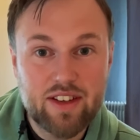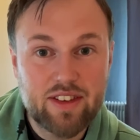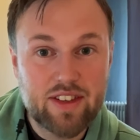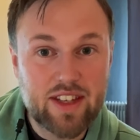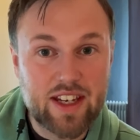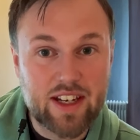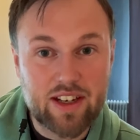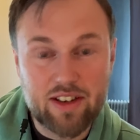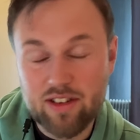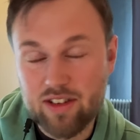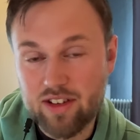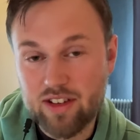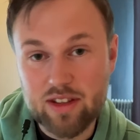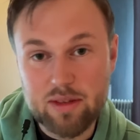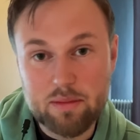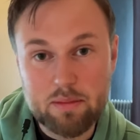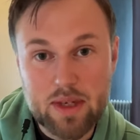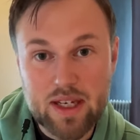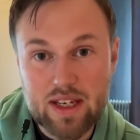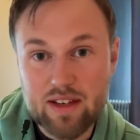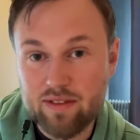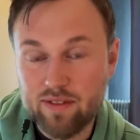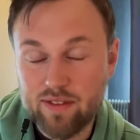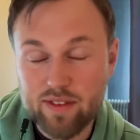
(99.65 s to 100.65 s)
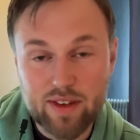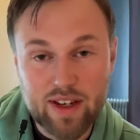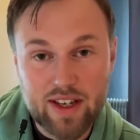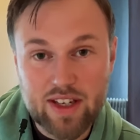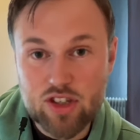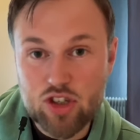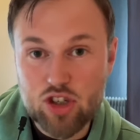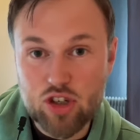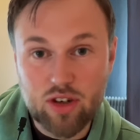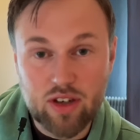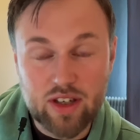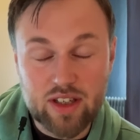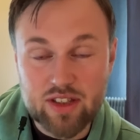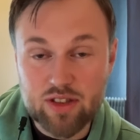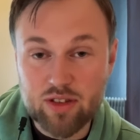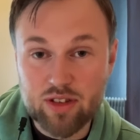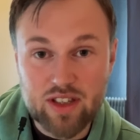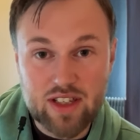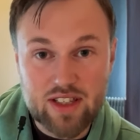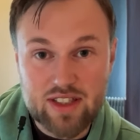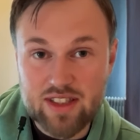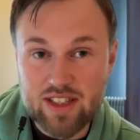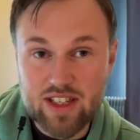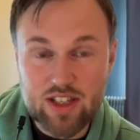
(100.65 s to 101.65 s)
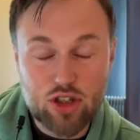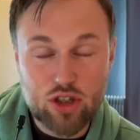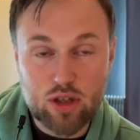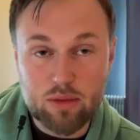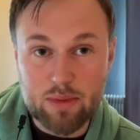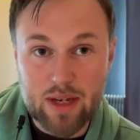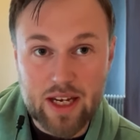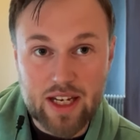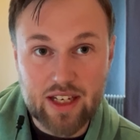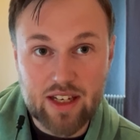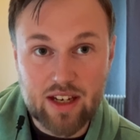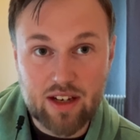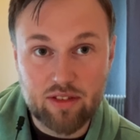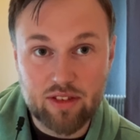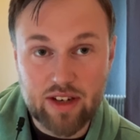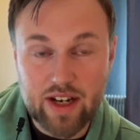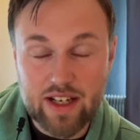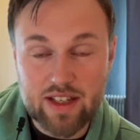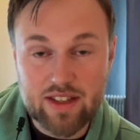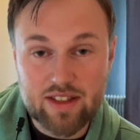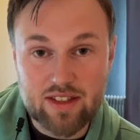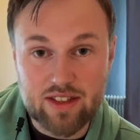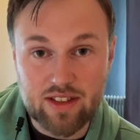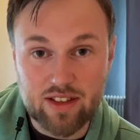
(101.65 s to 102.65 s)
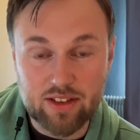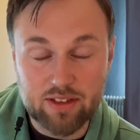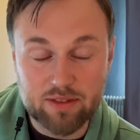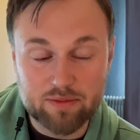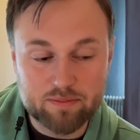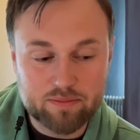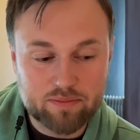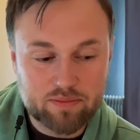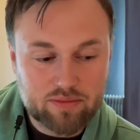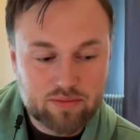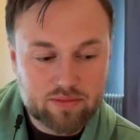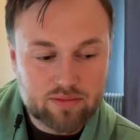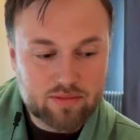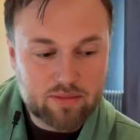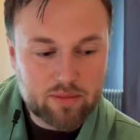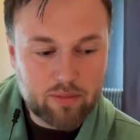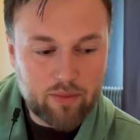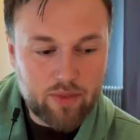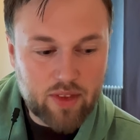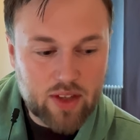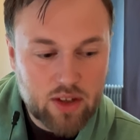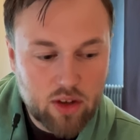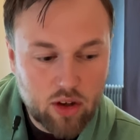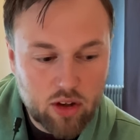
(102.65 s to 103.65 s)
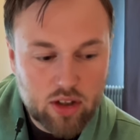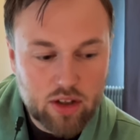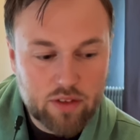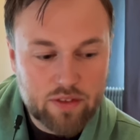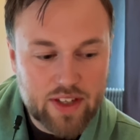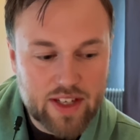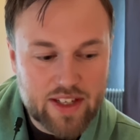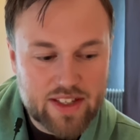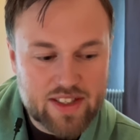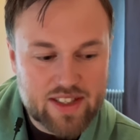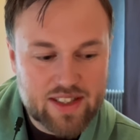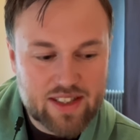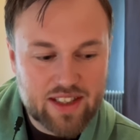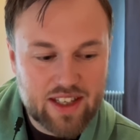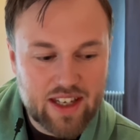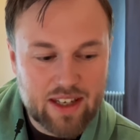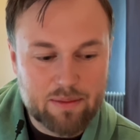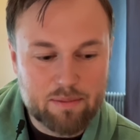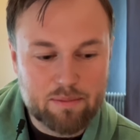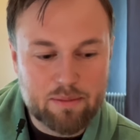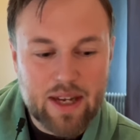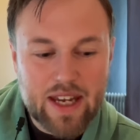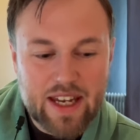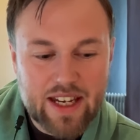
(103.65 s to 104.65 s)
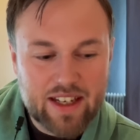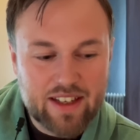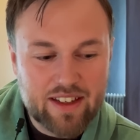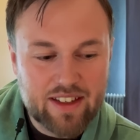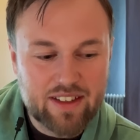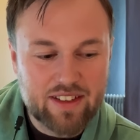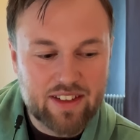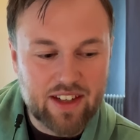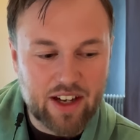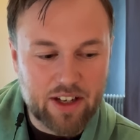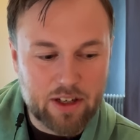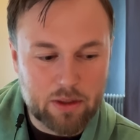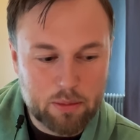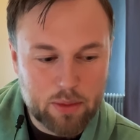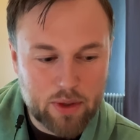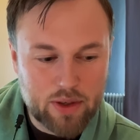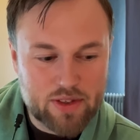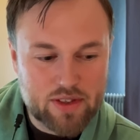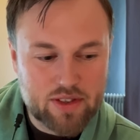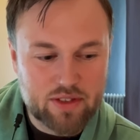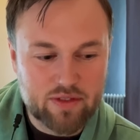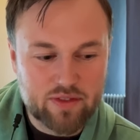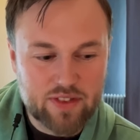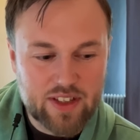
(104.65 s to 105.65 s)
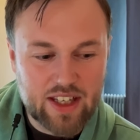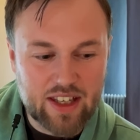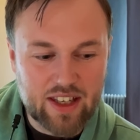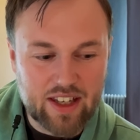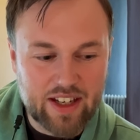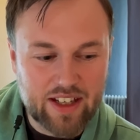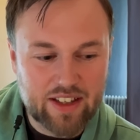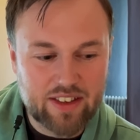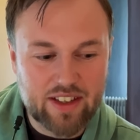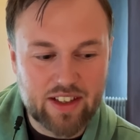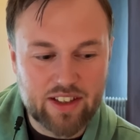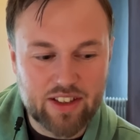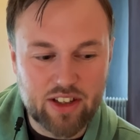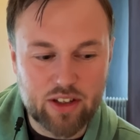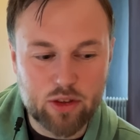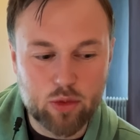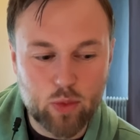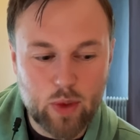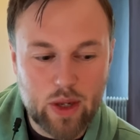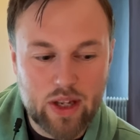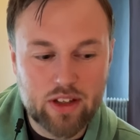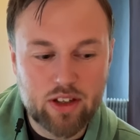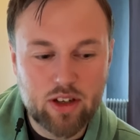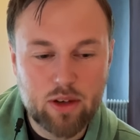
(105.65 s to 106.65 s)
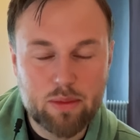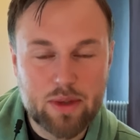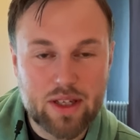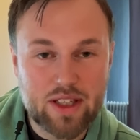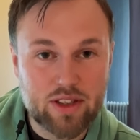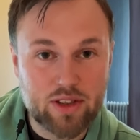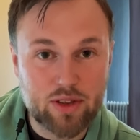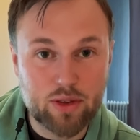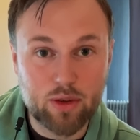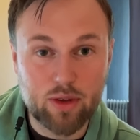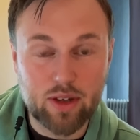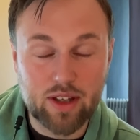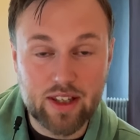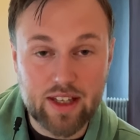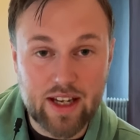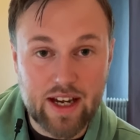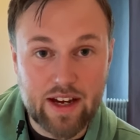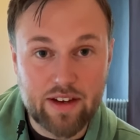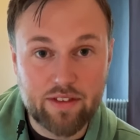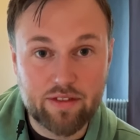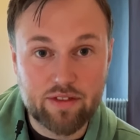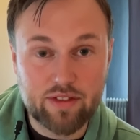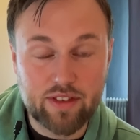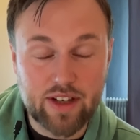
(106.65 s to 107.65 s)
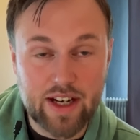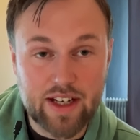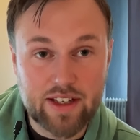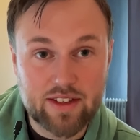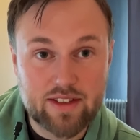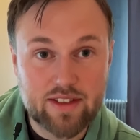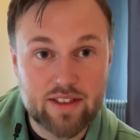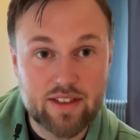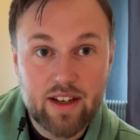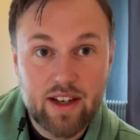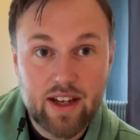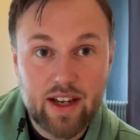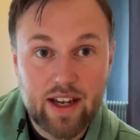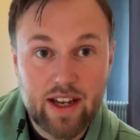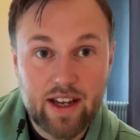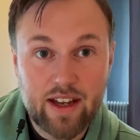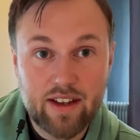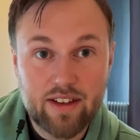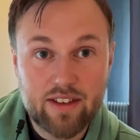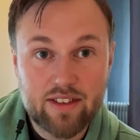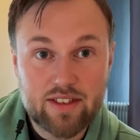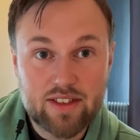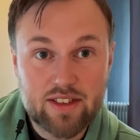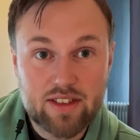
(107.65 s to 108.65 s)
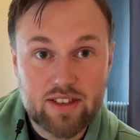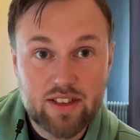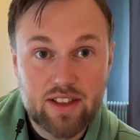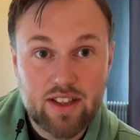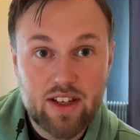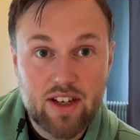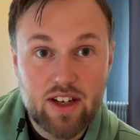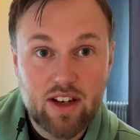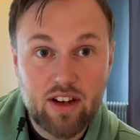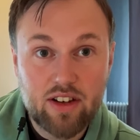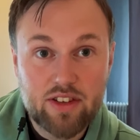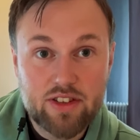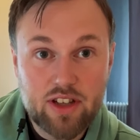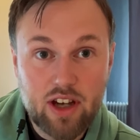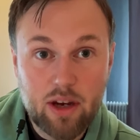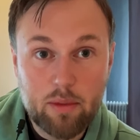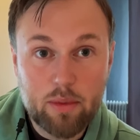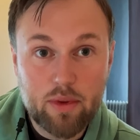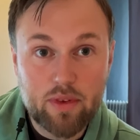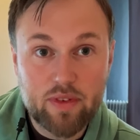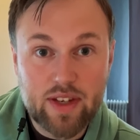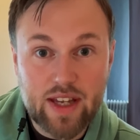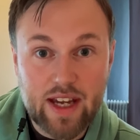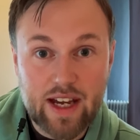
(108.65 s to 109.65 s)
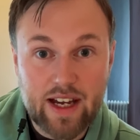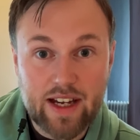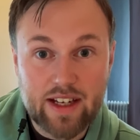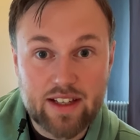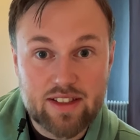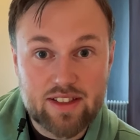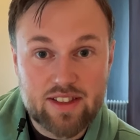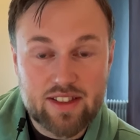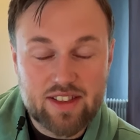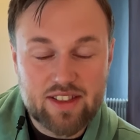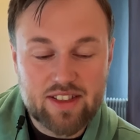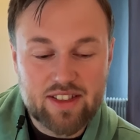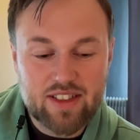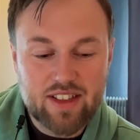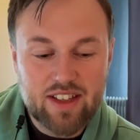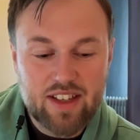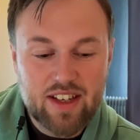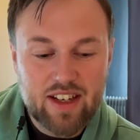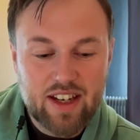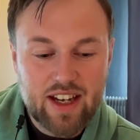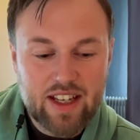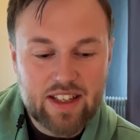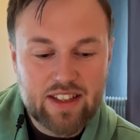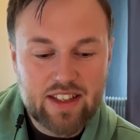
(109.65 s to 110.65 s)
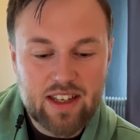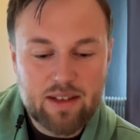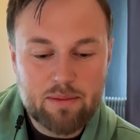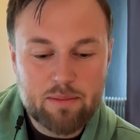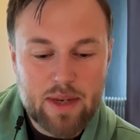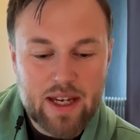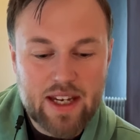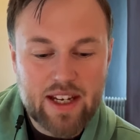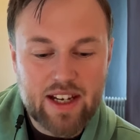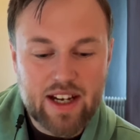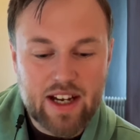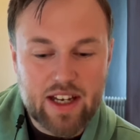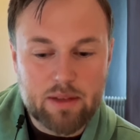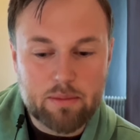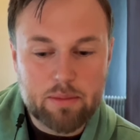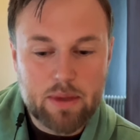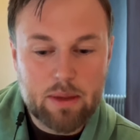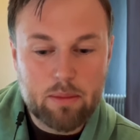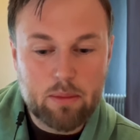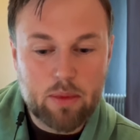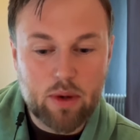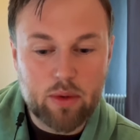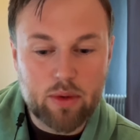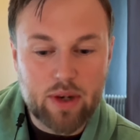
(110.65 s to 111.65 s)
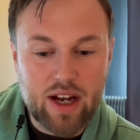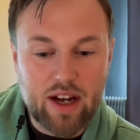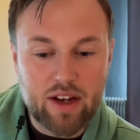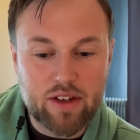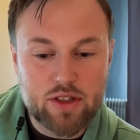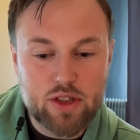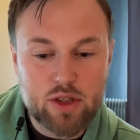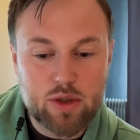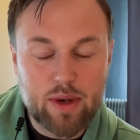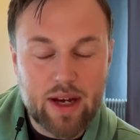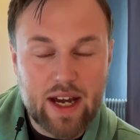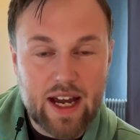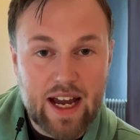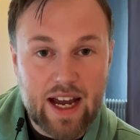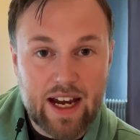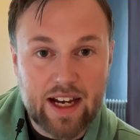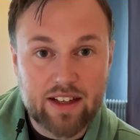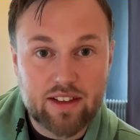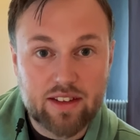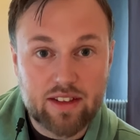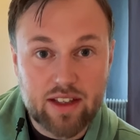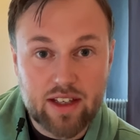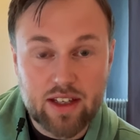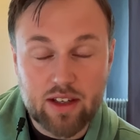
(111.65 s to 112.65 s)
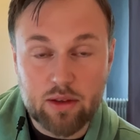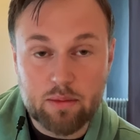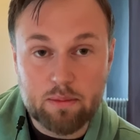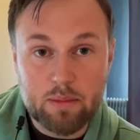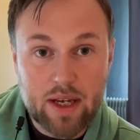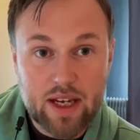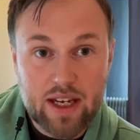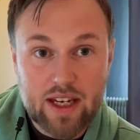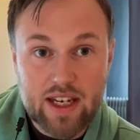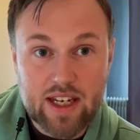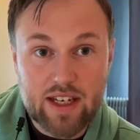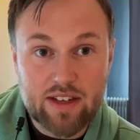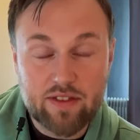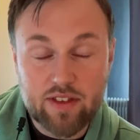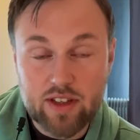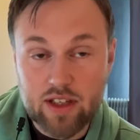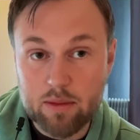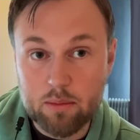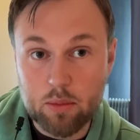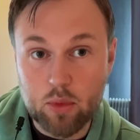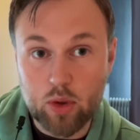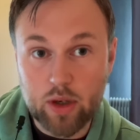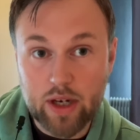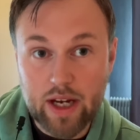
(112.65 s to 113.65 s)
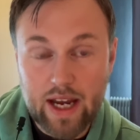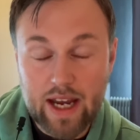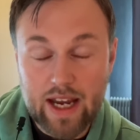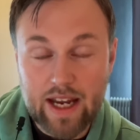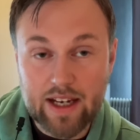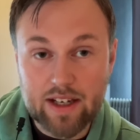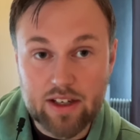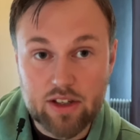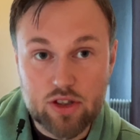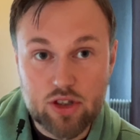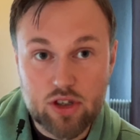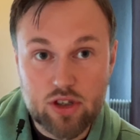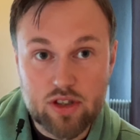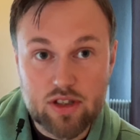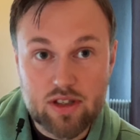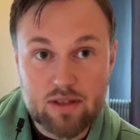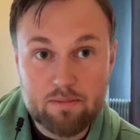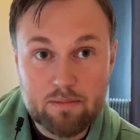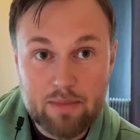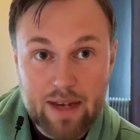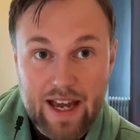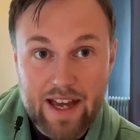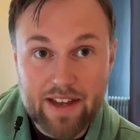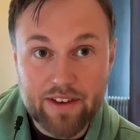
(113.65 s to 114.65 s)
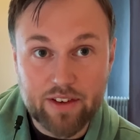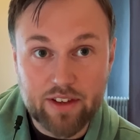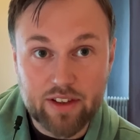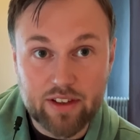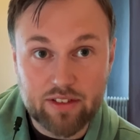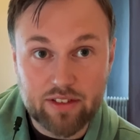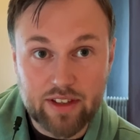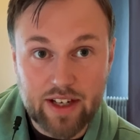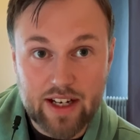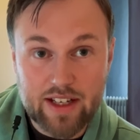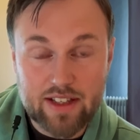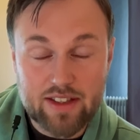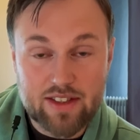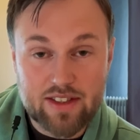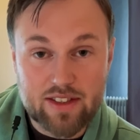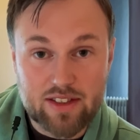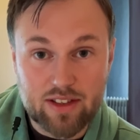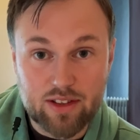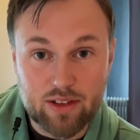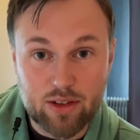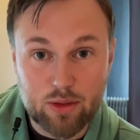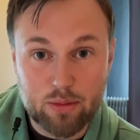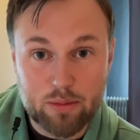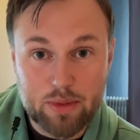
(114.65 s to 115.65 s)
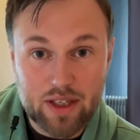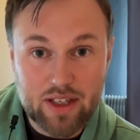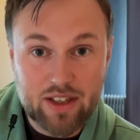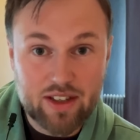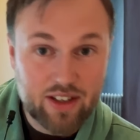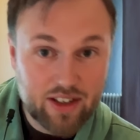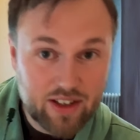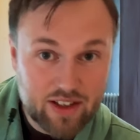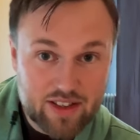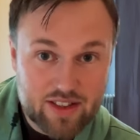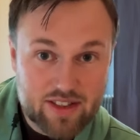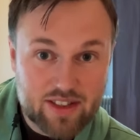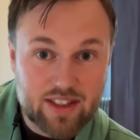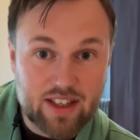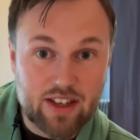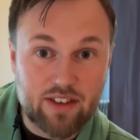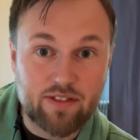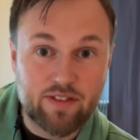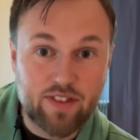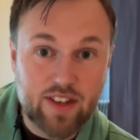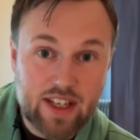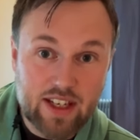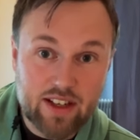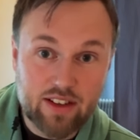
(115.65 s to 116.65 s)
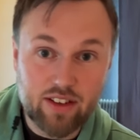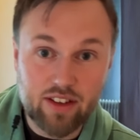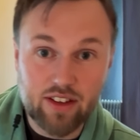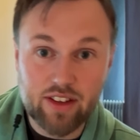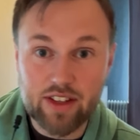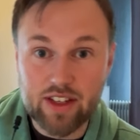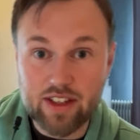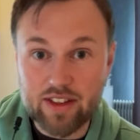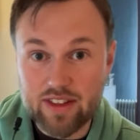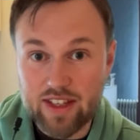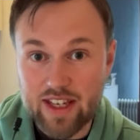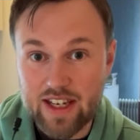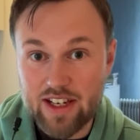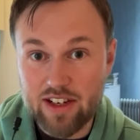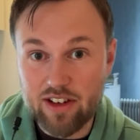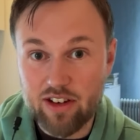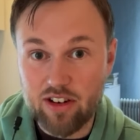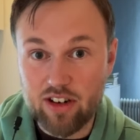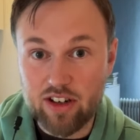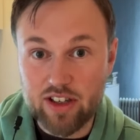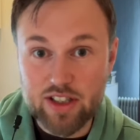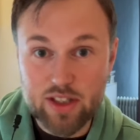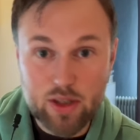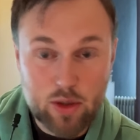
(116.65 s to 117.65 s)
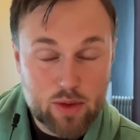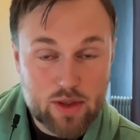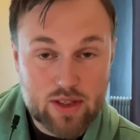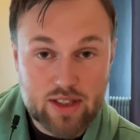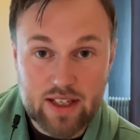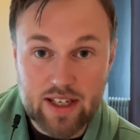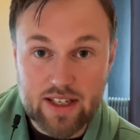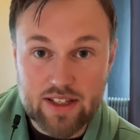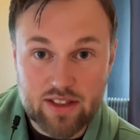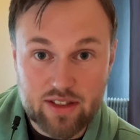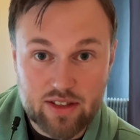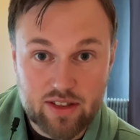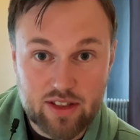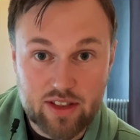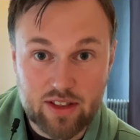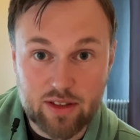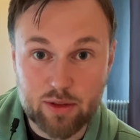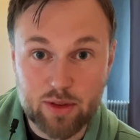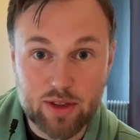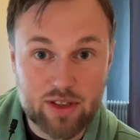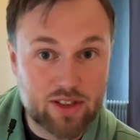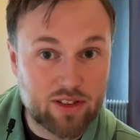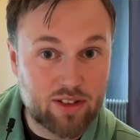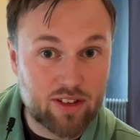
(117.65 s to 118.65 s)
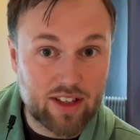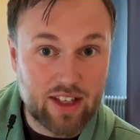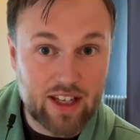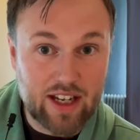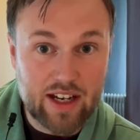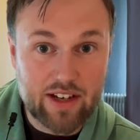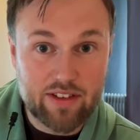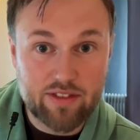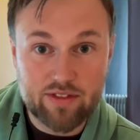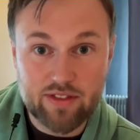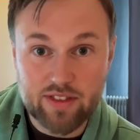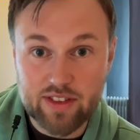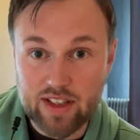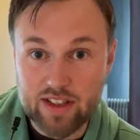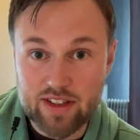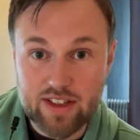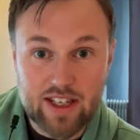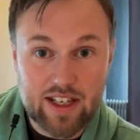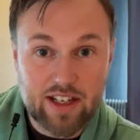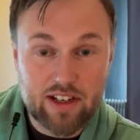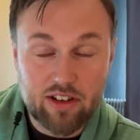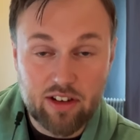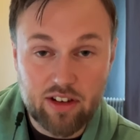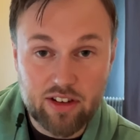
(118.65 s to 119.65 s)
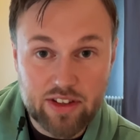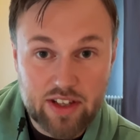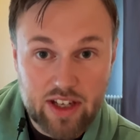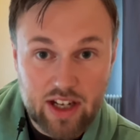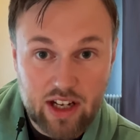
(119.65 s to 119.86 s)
They can't be influential in your decision making, right? So all of this can make the other person feel like they're not welcome in your life, right? And on top of that, it can make other people around you act and behave in a more anxious manner, right? So, because they feel that they are useless to you in your life and that they can't